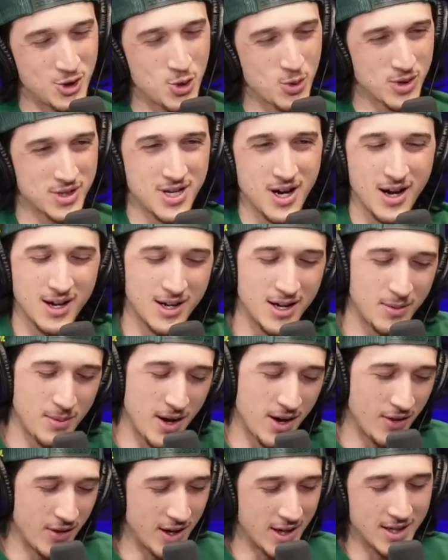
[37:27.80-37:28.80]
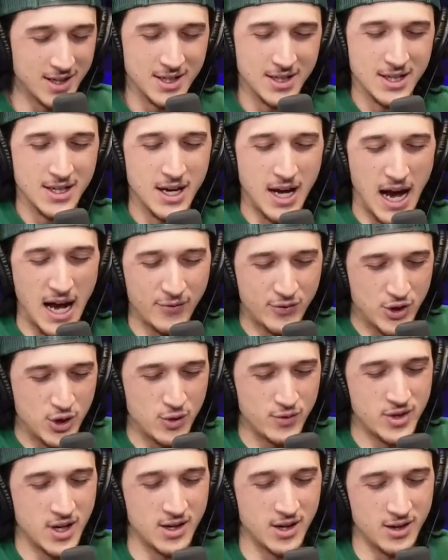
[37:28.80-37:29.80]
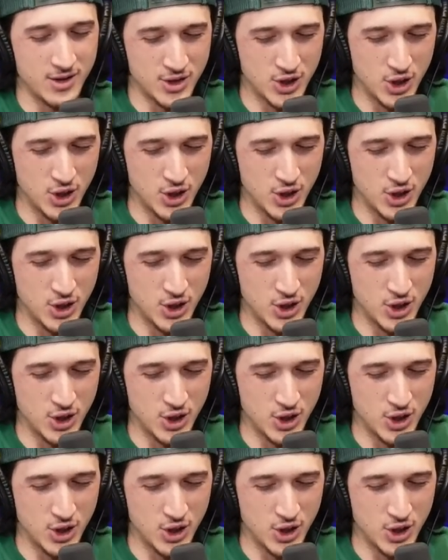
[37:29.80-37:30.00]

You were talking about like after you've done